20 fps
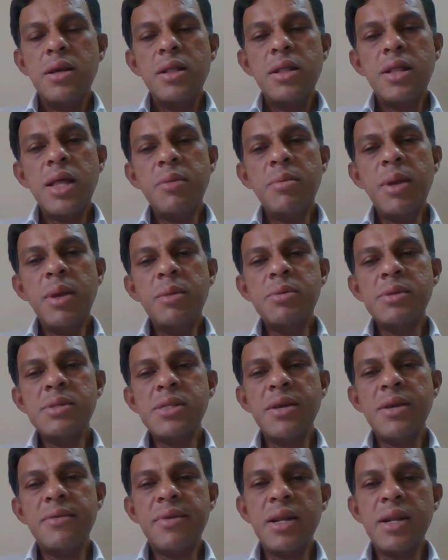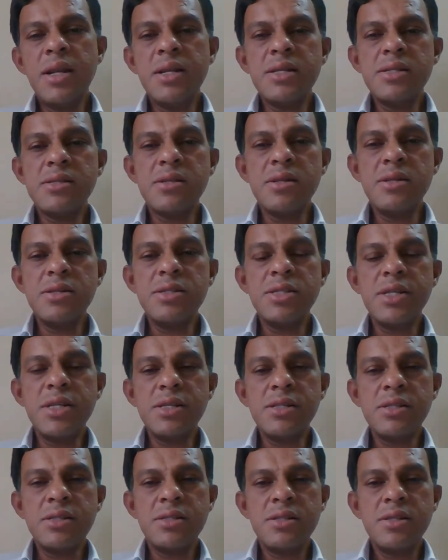There may be several
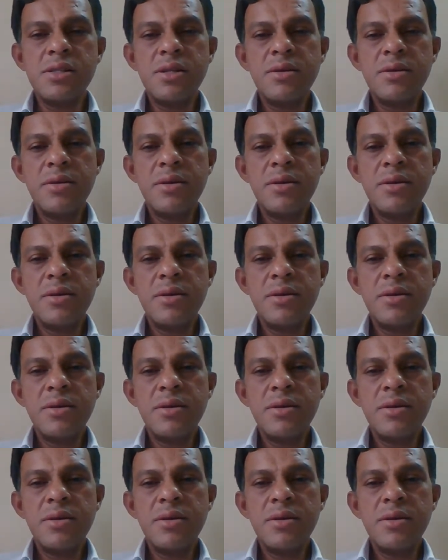researches